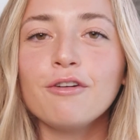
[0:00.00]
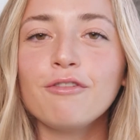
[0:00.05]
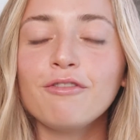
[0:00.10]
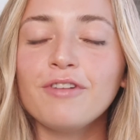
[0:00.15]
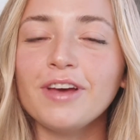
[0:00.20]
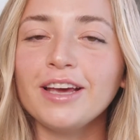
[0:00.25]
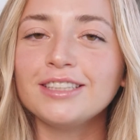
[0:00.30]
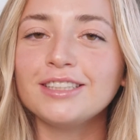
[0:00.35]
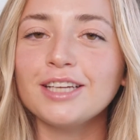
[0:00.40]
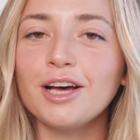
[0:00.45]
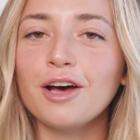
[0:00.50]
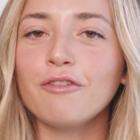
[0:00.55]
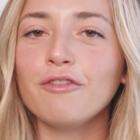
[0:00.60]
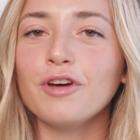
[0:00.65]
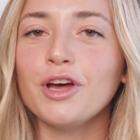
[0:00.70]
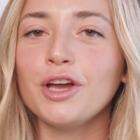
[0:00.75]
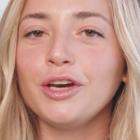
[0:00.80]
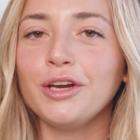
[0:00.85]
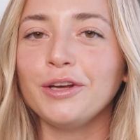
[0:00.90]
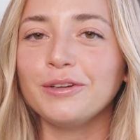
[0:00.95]
face of
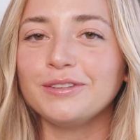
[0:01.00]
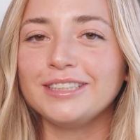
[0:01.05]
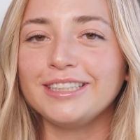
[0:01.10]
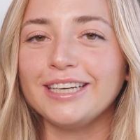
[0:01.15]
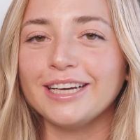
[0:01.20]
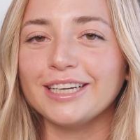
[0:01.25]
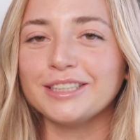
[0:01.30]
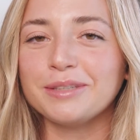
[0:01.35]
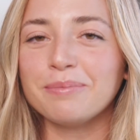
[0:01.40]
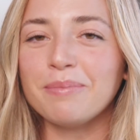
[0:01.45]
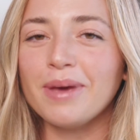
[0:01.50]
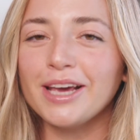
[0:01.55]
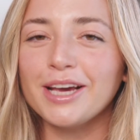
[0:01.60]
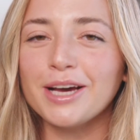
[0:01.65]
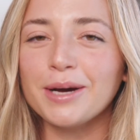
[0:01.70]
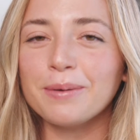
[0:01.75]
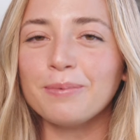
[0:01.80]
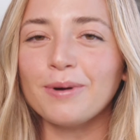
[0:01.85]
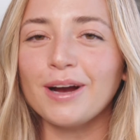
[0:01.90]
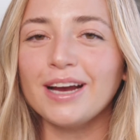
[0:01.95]
Nudeskin
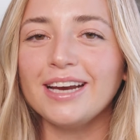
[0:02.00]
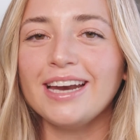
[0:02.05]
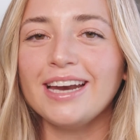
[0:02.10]
makeup right